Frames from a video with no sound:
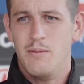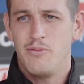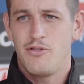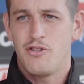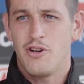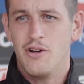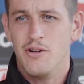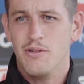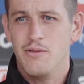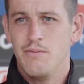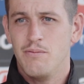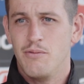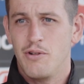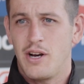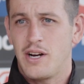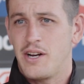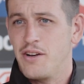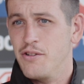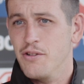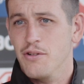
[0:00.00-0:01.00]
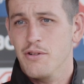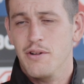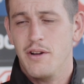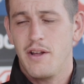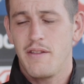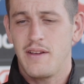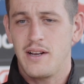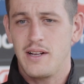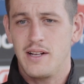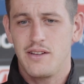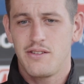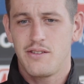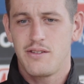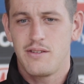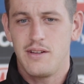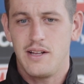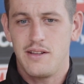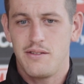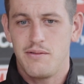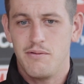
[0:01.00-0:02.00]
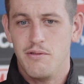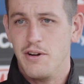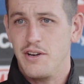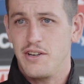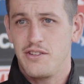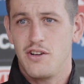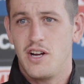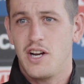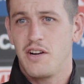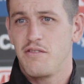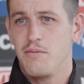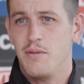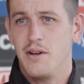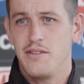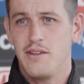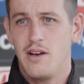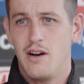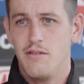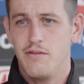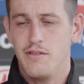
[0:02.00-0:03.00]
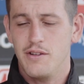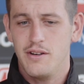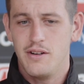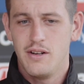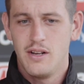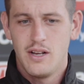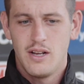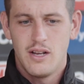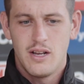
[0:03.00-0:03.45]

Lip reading: show what I can do, and I think that's very exciting for myself. And